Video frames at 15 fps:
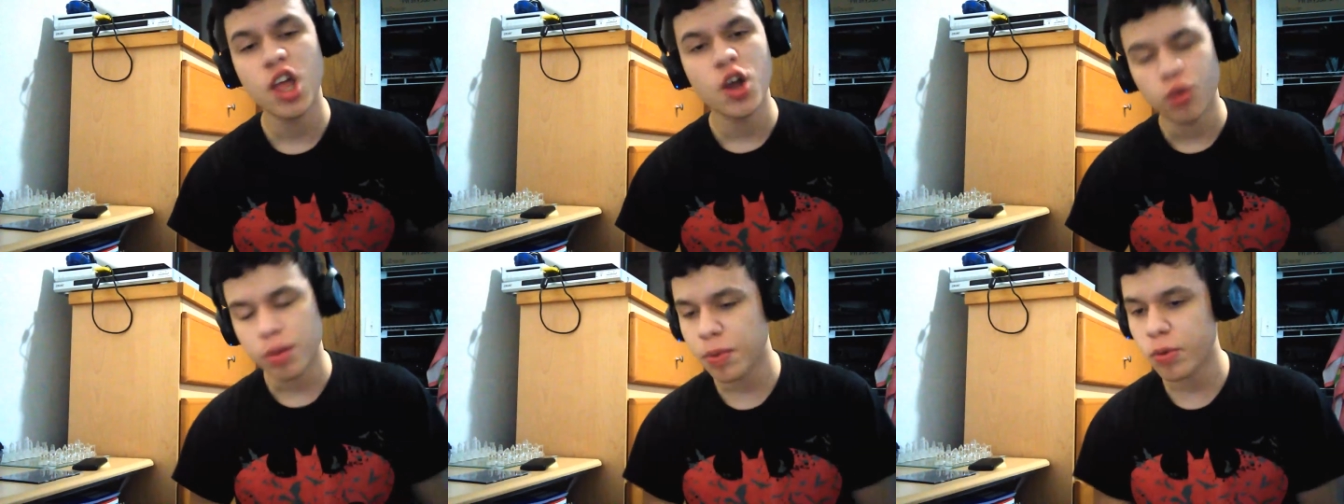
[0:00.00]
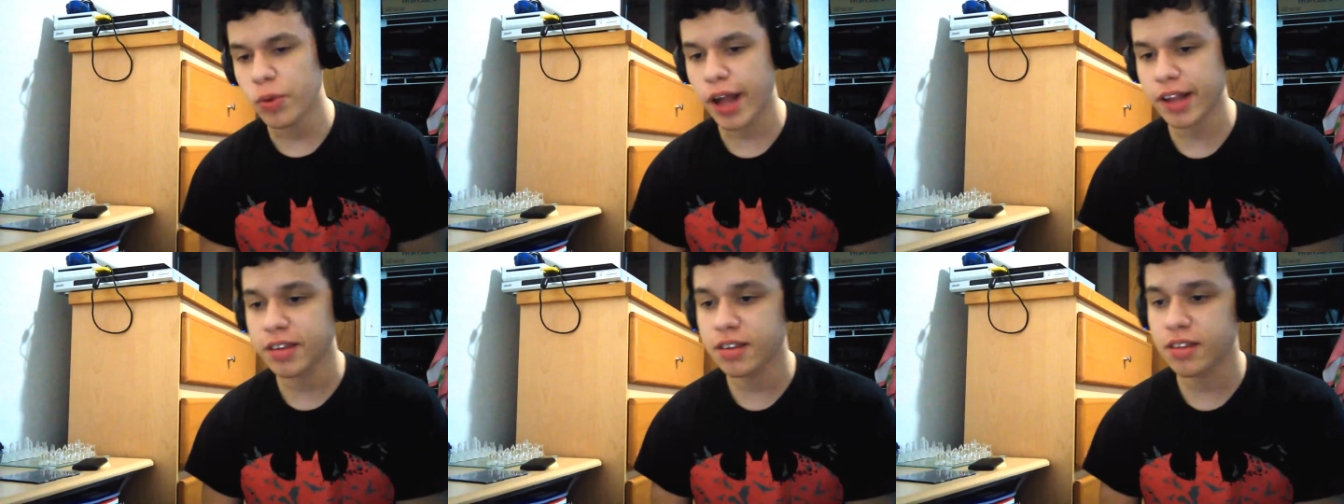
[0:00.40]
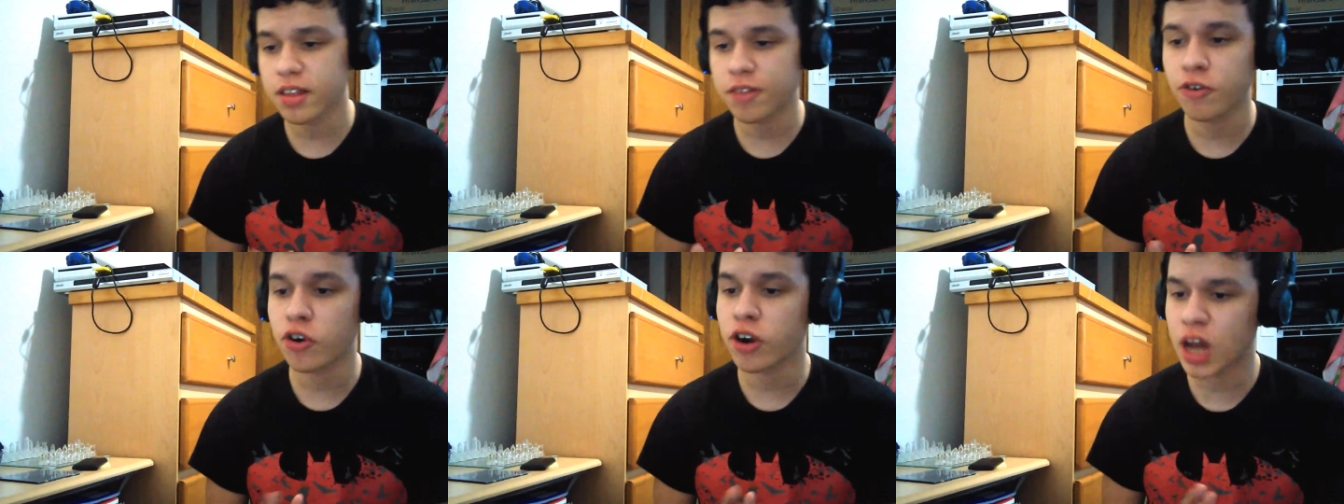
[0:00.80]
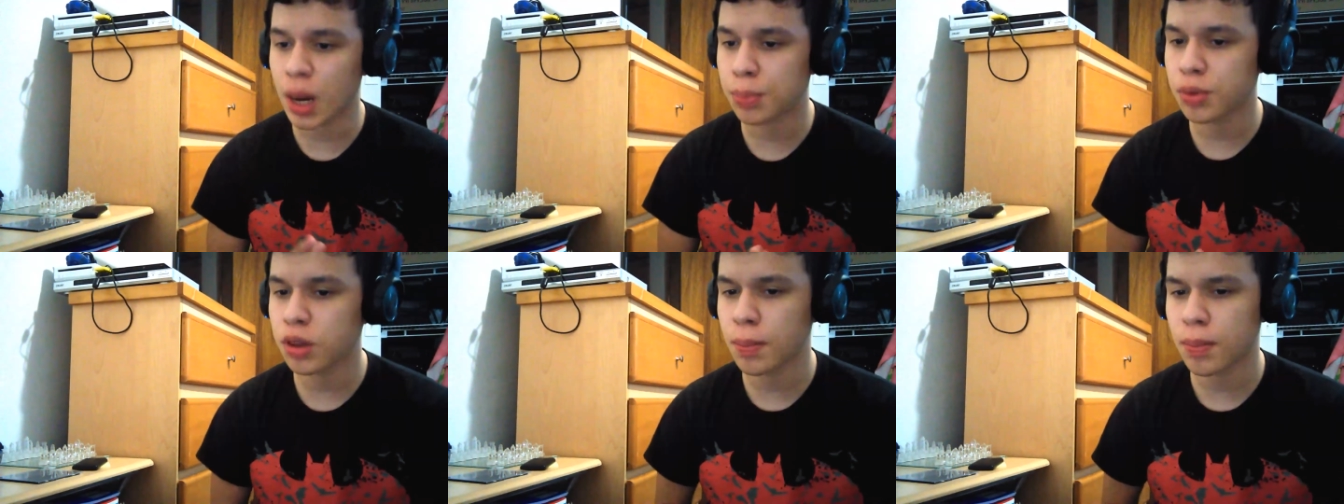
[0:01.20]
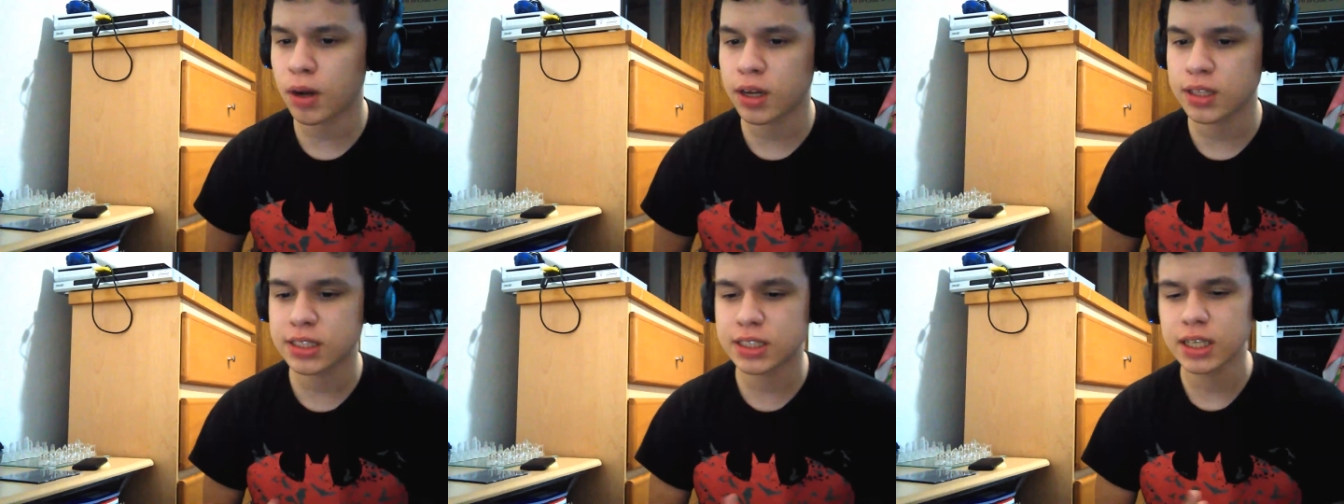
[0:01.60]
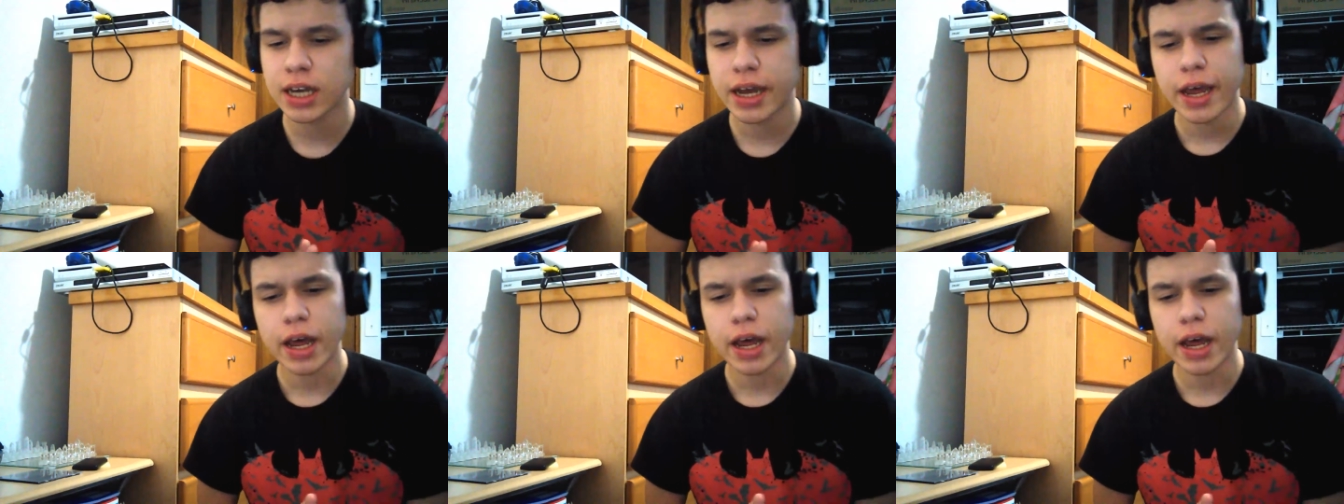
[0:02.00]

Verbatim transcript: We've been reacting to this for a couple of months.